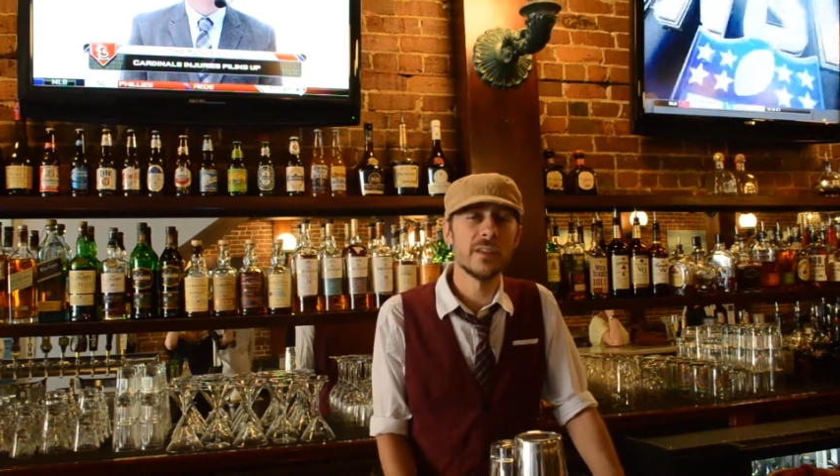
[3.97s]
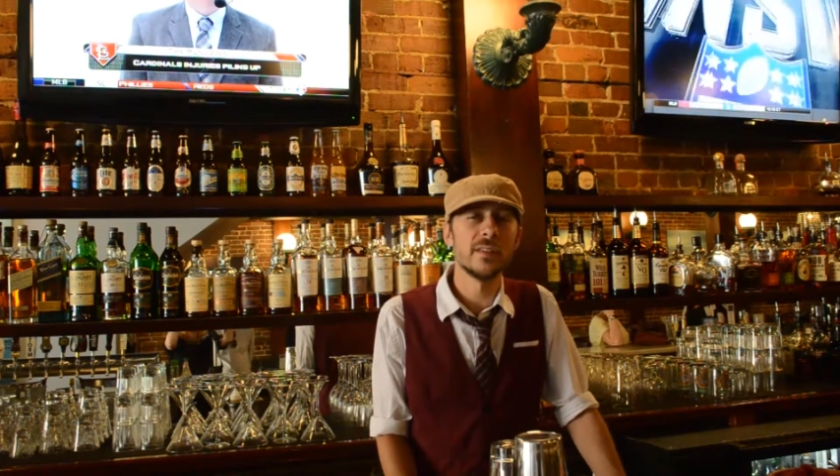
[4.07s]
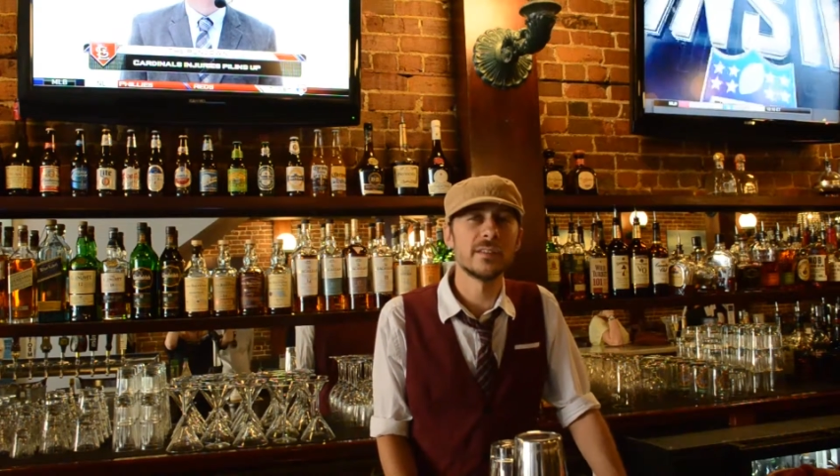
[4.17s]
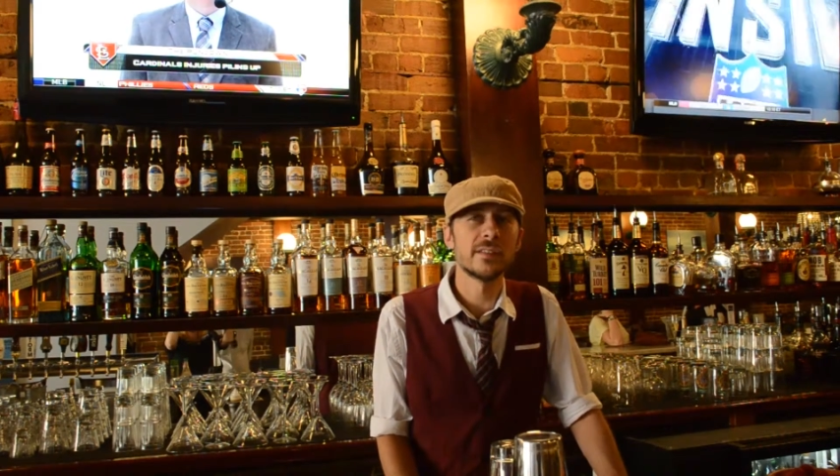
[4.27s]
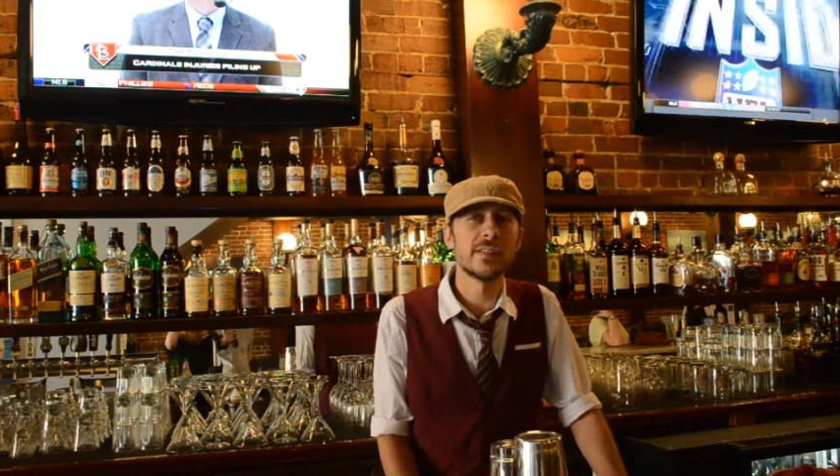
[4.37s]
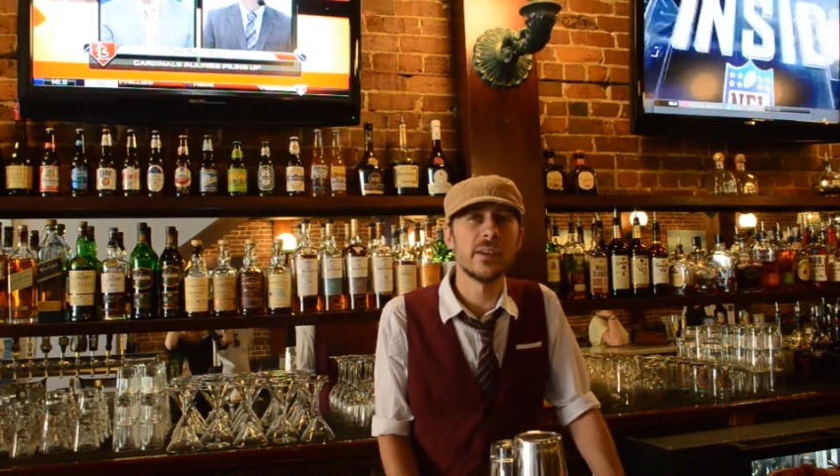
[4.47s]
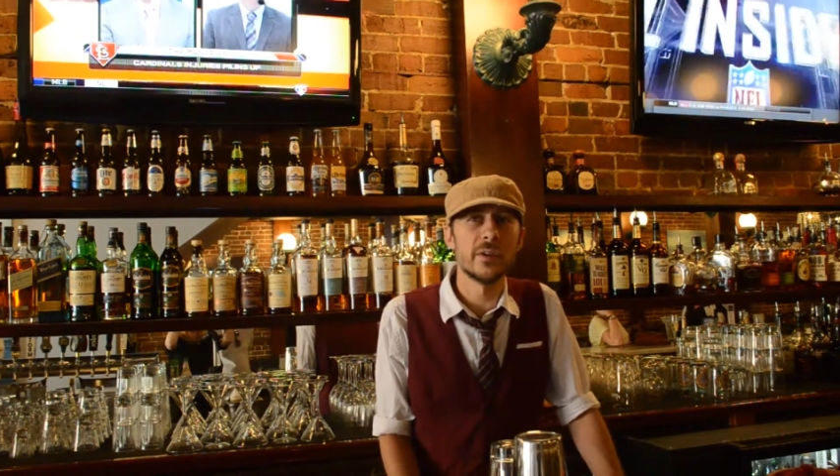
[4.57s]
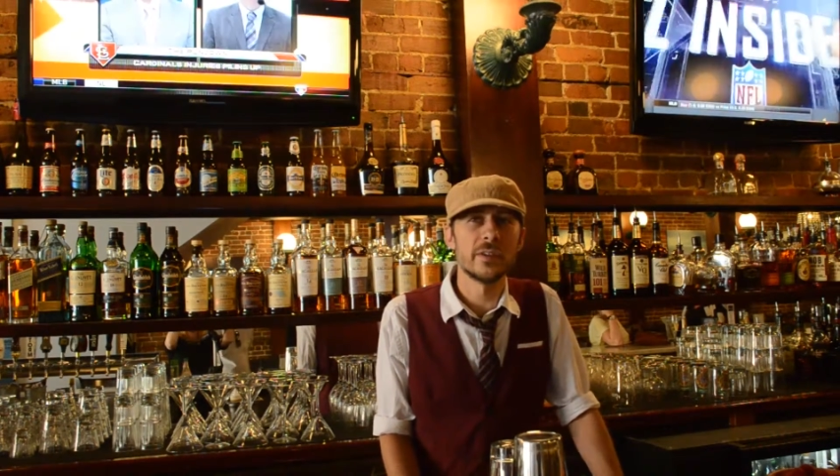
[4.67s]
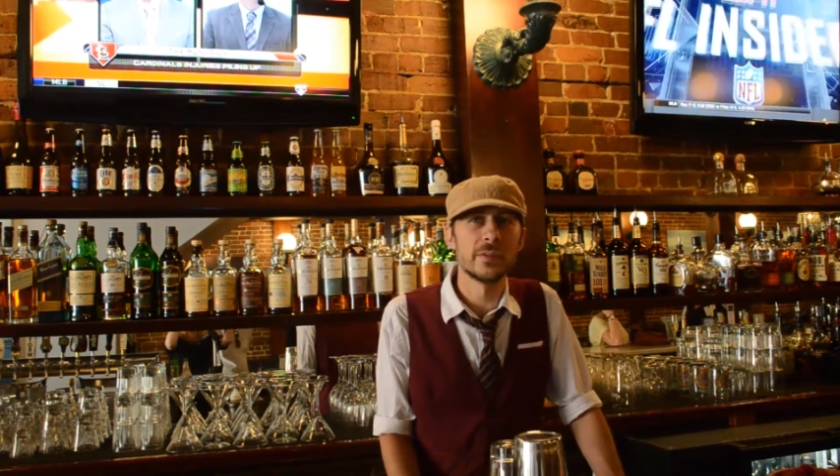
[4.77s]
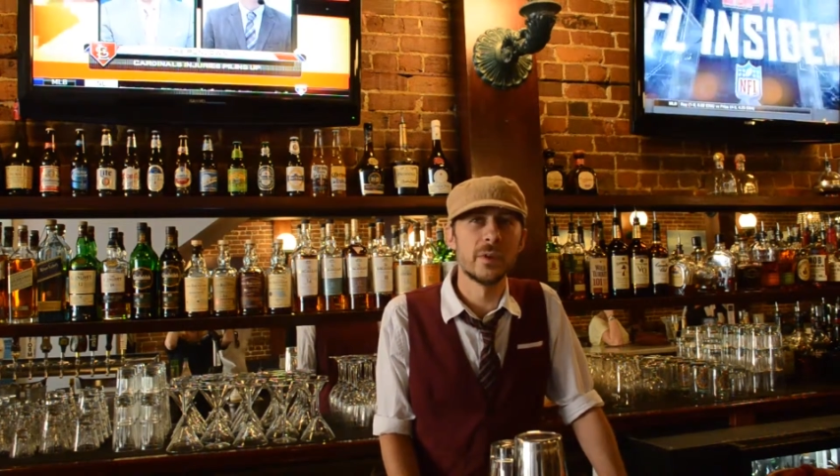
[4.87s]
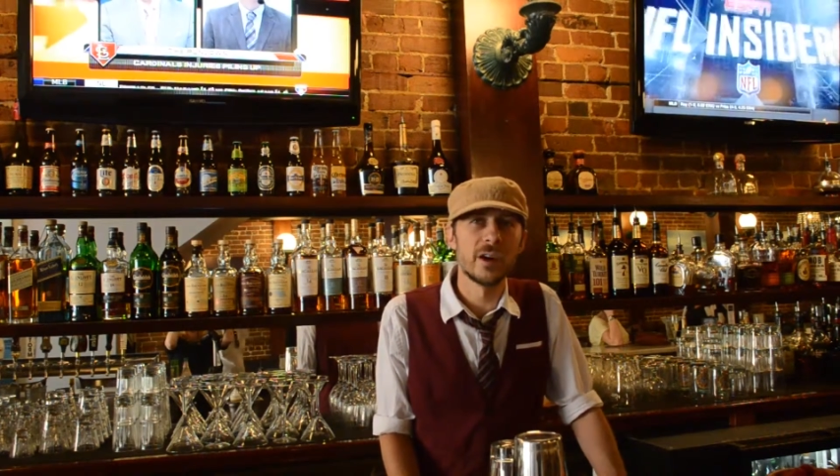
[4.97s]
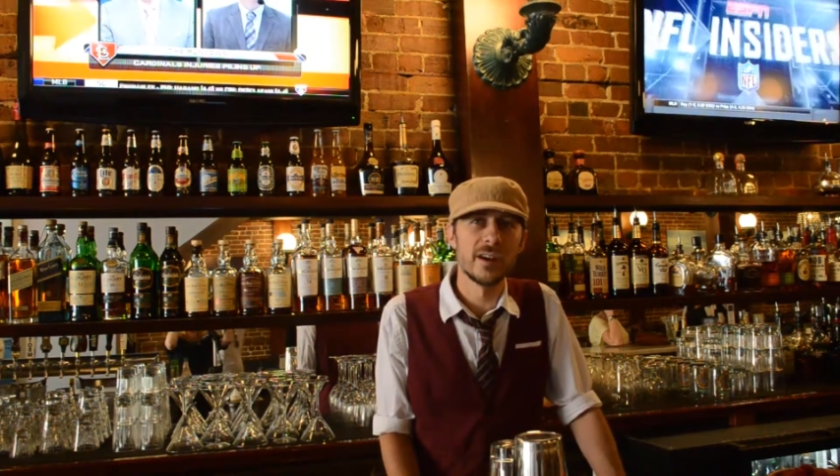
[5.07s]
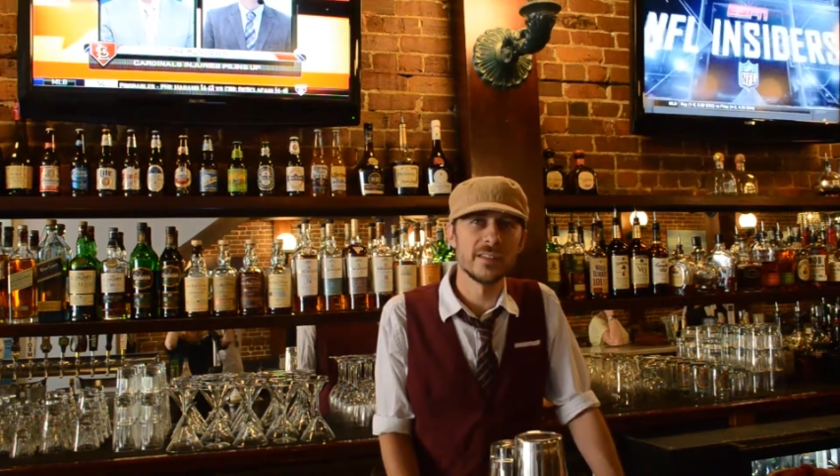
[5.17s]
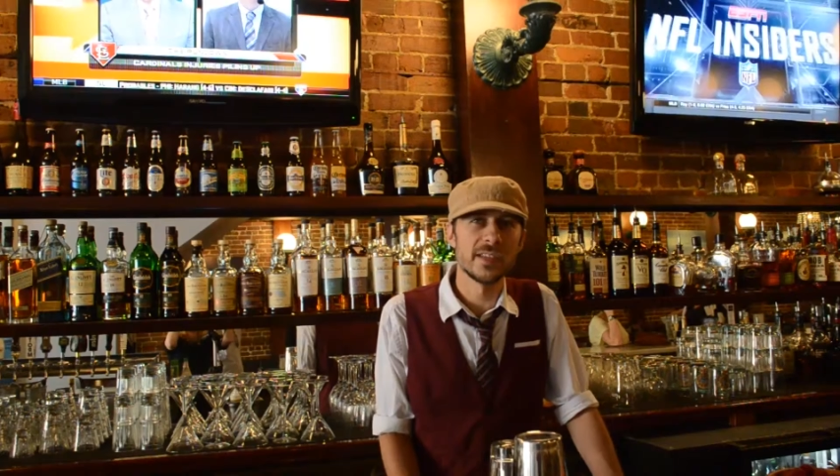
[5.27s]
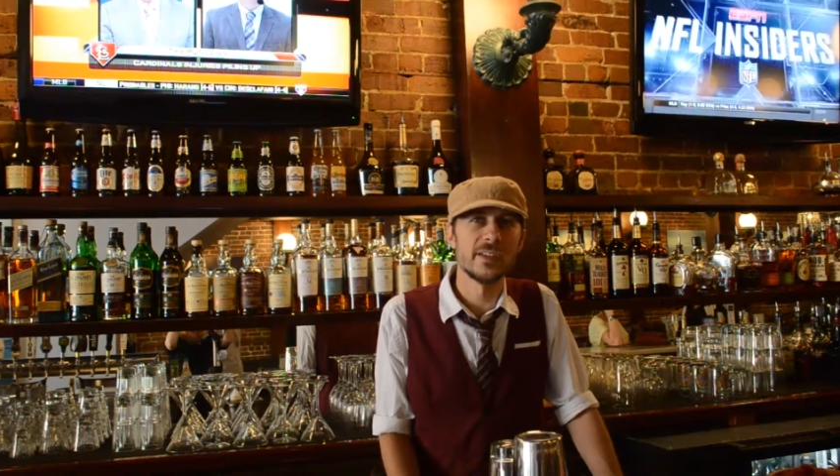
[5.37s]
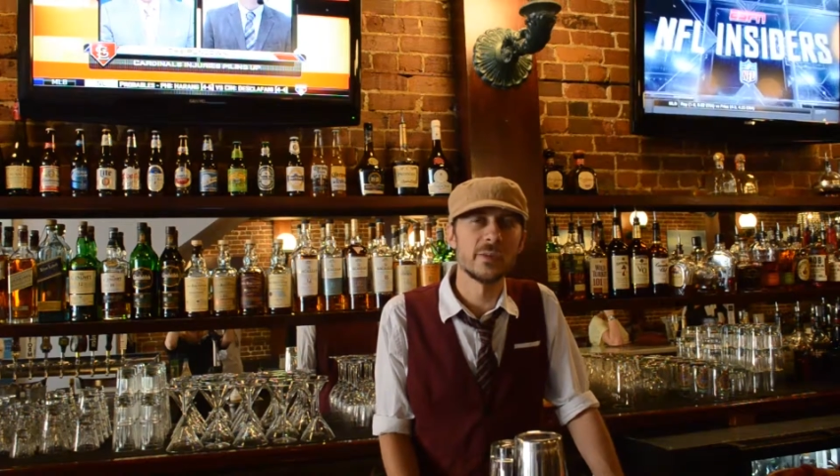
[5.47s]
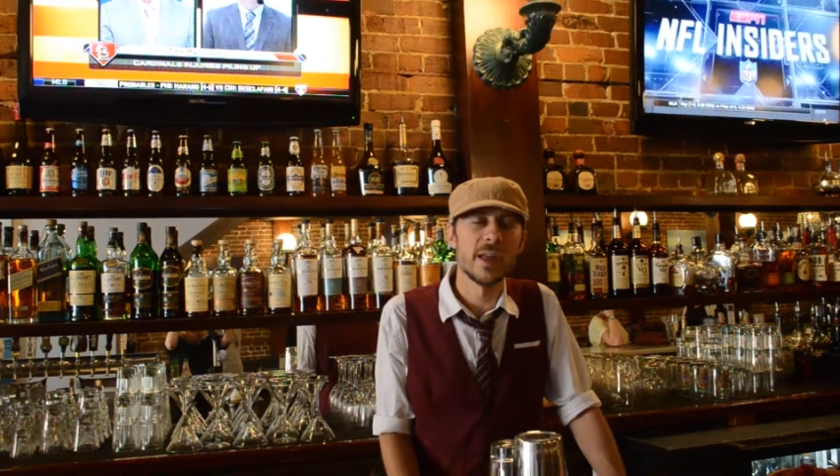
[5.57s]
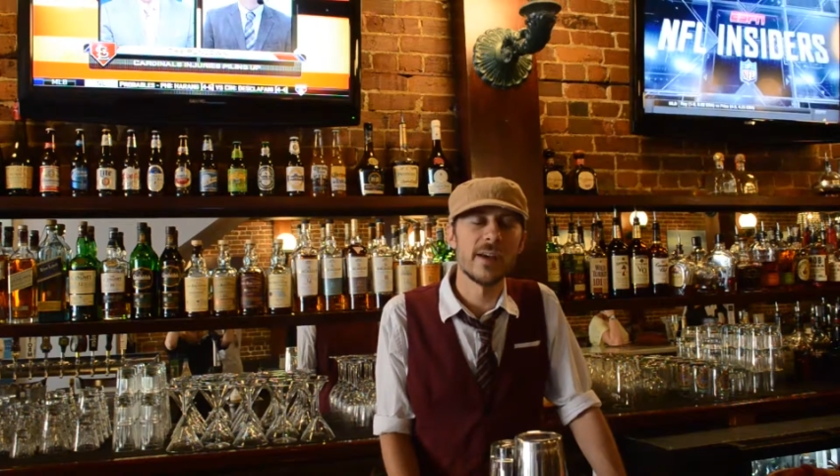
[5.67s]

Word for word: and this is the Oyster Bar on Central